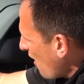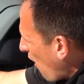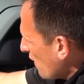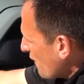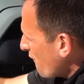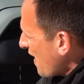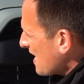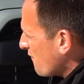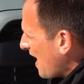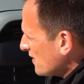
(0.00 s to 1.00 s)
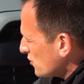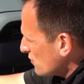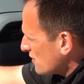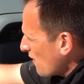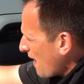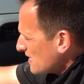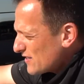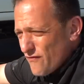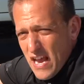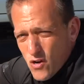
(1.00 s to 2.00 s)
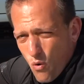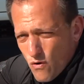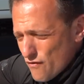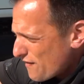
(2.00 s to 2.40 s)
are the fake vents. You still have these fake corner